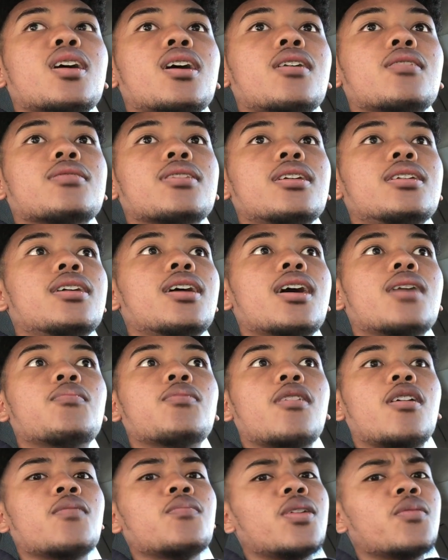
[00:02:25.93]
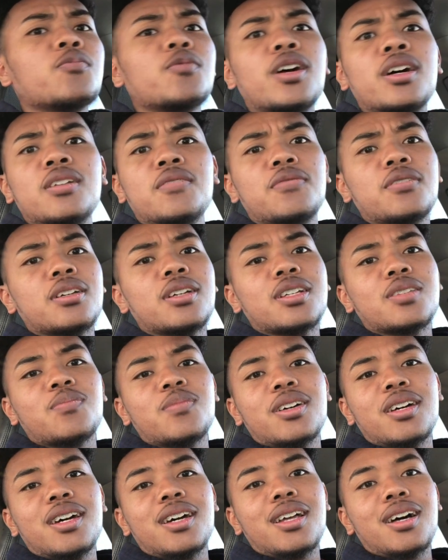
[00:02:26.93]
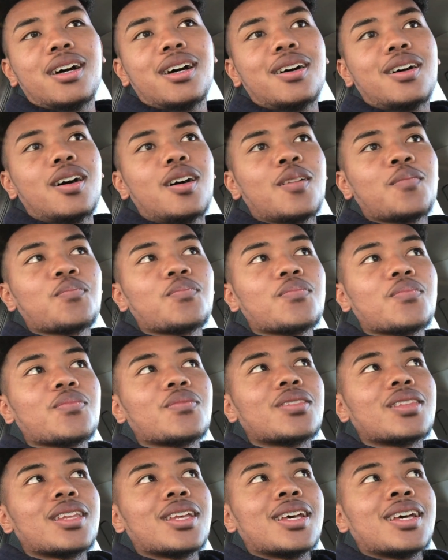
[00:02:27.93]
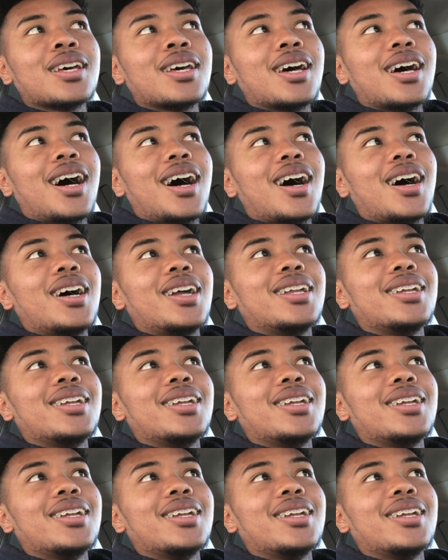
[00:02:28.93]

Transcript: I was like, yeah, bro, I'm, I'm ready for this, man.